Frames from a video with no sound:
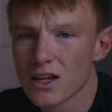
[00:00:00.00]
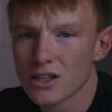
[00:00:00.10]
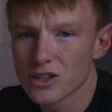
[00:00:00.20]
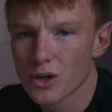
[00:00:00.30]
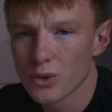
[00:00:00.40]

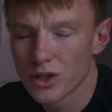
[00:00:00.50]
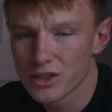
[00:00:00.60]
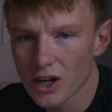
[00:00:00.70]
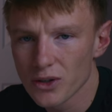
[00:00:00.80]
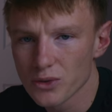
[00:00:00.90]
So your
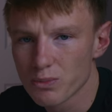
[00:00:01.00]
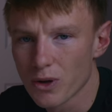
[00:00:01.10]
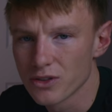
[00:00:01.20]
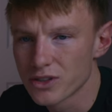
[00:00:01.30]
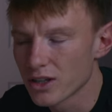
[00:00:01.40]
title
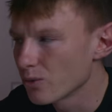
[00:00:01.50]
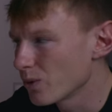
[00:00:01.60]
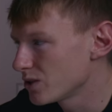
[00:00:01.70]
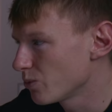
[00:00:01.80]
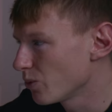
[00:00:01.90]
sponsor,
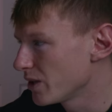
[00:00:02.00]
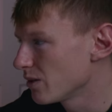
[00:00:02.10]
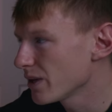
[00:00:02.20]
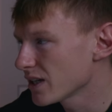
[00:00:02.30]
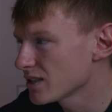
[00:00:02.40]
which will be the
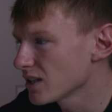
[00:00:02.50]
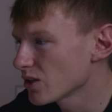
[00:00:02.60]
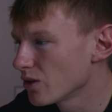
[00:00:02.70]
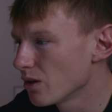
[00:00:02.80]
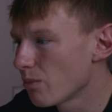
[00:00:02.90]
biggest
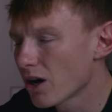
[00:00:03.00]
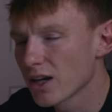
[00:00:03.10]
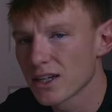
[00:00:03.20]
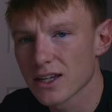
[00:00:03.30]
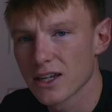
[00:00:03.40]
sticker on the
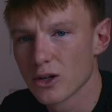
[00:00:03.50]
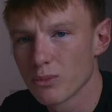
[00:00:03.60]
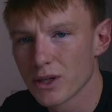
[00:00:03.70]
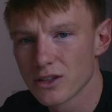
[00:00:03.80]
bike, it'll be